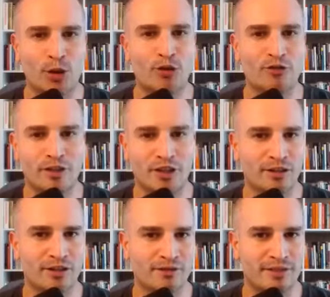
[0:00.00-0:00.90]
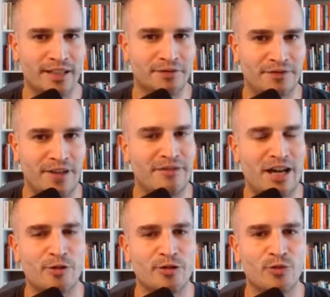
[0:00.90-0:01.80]
low figure, like five
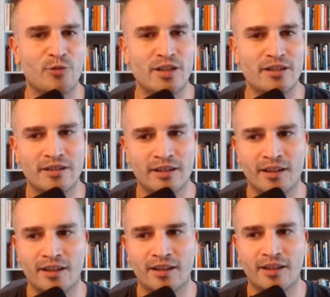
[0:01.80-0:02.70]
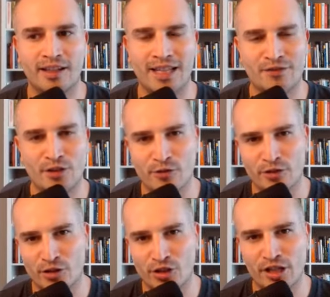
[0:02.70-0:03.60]
hours a week, Yep. if you were
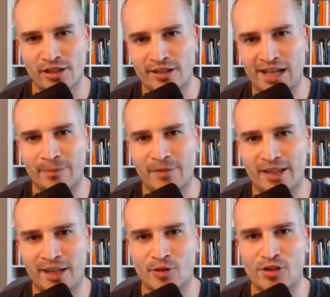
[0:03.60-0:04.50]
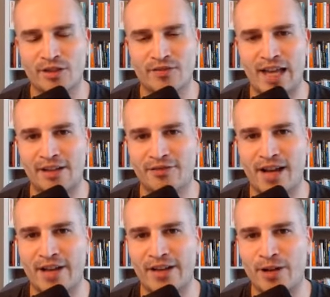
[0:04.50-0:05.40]
to just stop the hemorrhaging of that
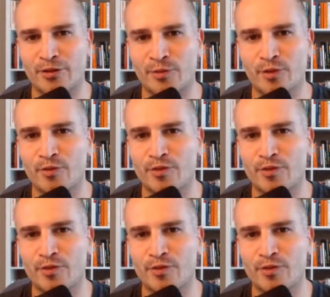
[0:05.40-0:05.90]
five hours per